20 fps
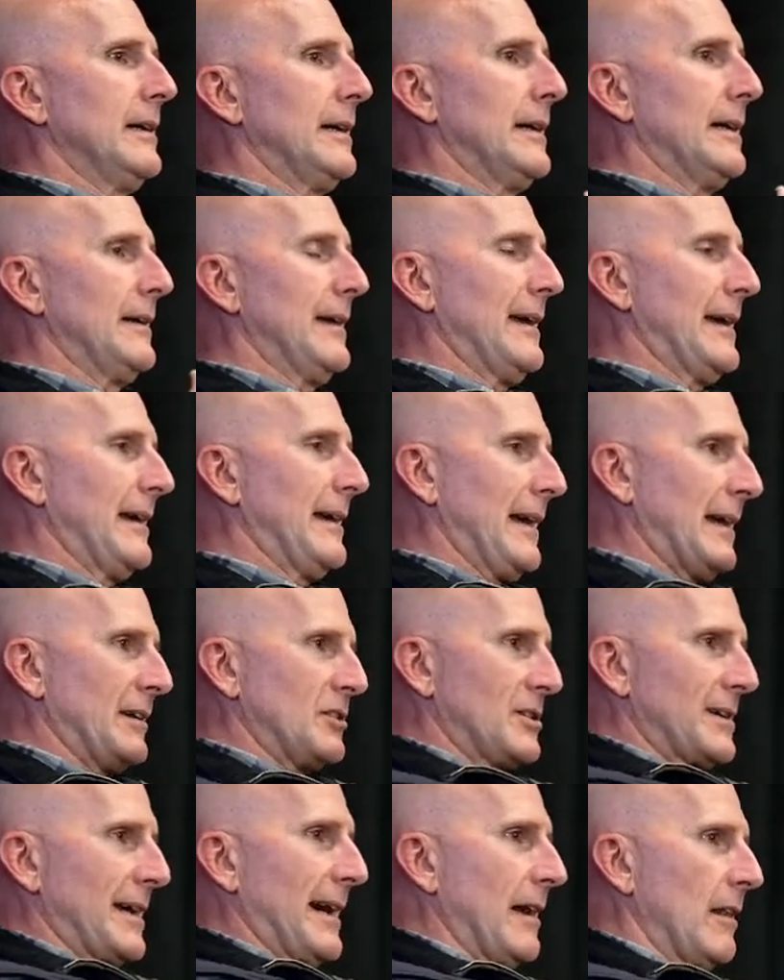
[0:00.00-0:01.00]
as
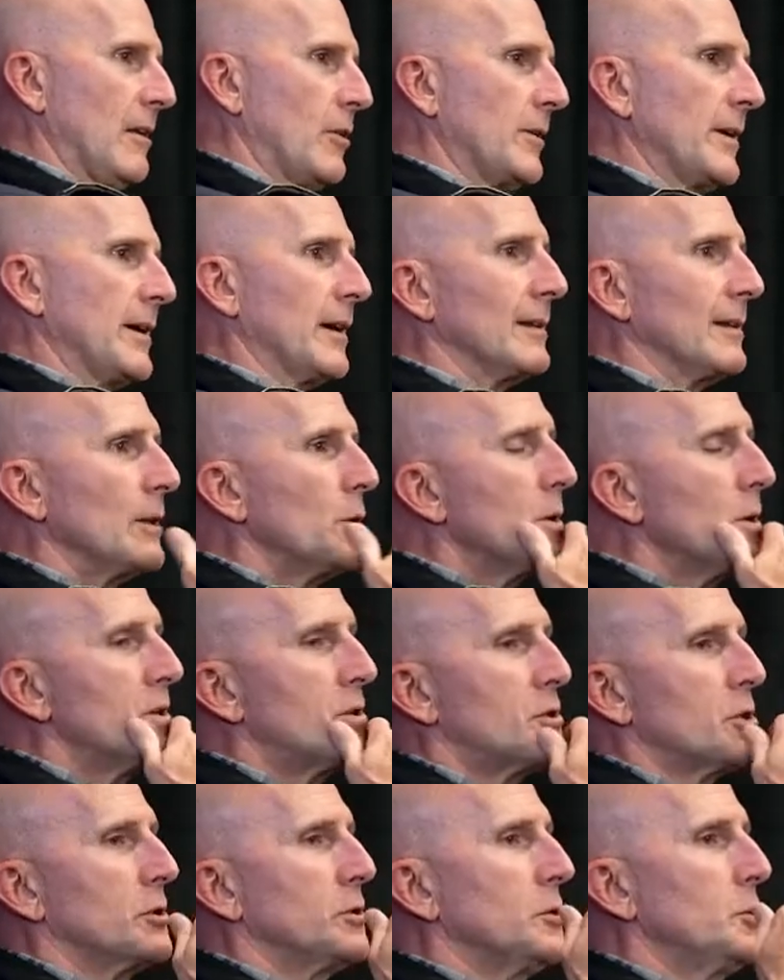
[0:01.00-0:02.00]
Kyle already alluded
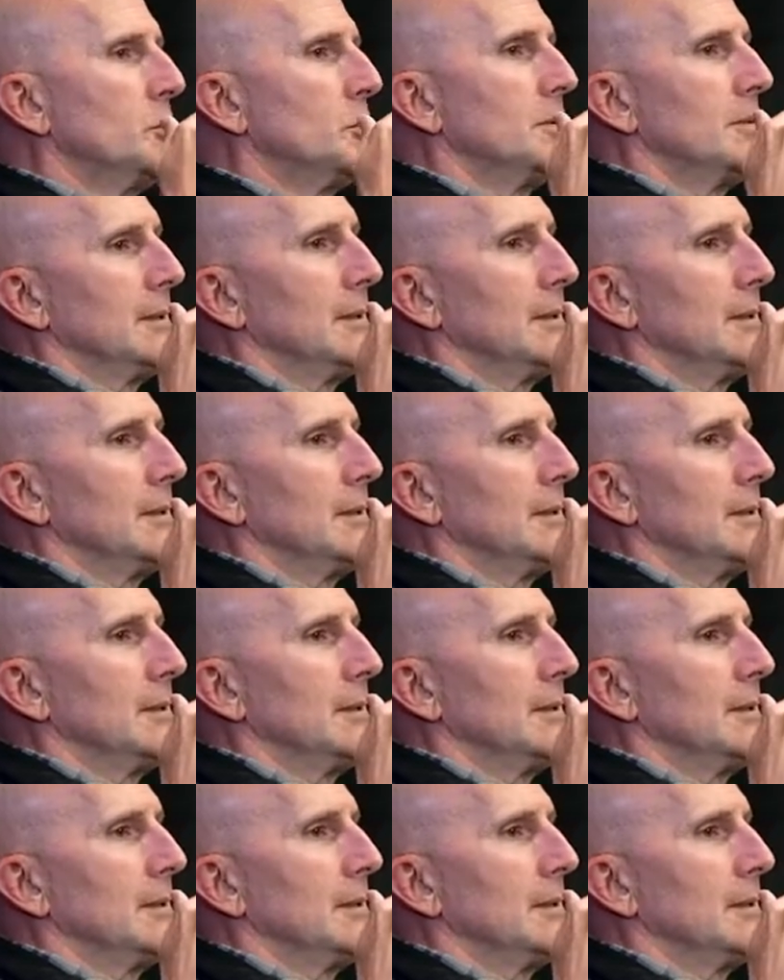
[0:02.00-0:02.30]
to,